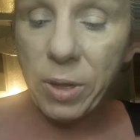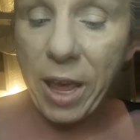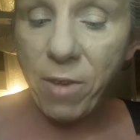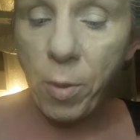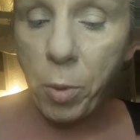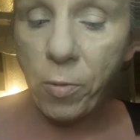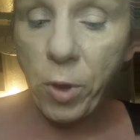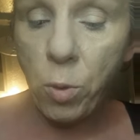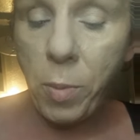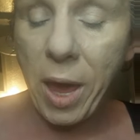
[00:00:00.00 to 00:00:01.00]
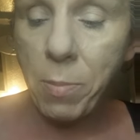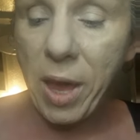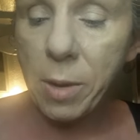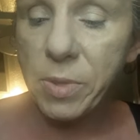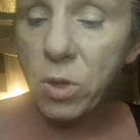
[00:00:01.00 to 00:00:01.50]
have a perfume and
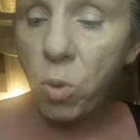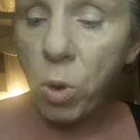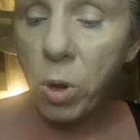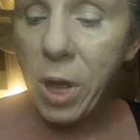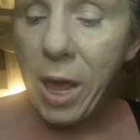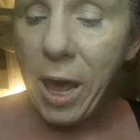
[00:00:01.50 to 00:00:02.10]
makeup store,